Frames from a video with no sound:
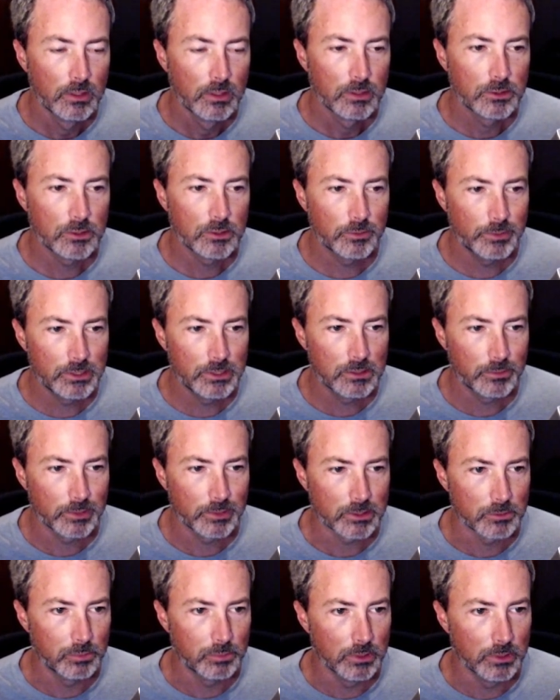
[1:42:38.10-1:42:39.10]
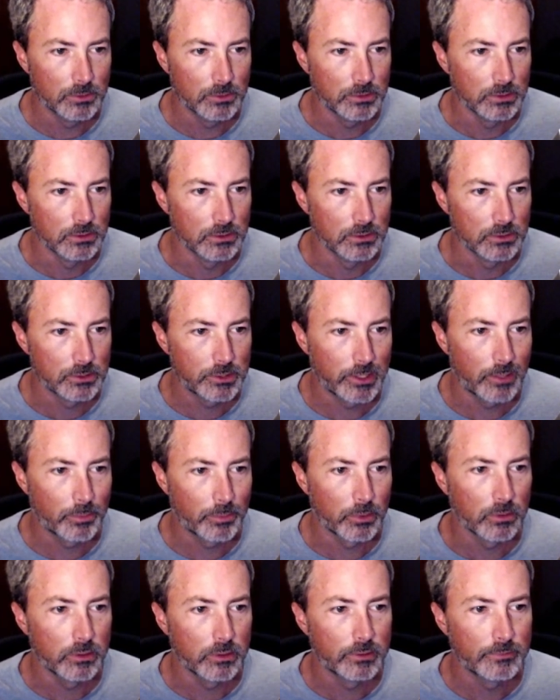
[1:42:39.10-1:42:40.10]
Show me some explosions,
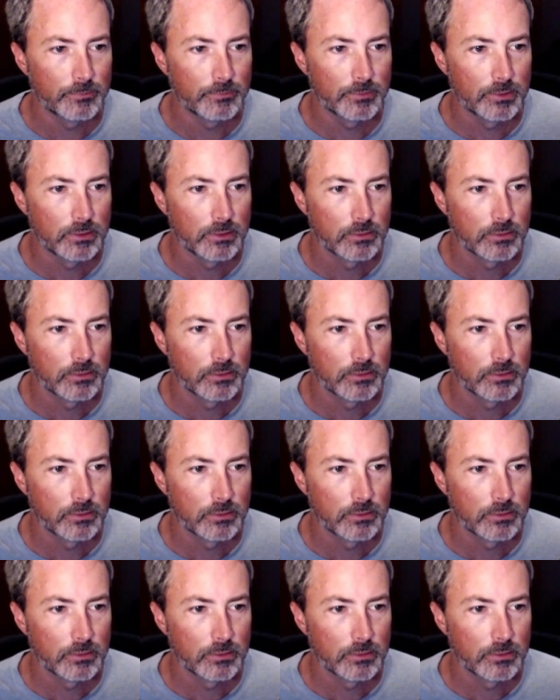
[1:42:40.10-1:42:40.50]
chopper lift.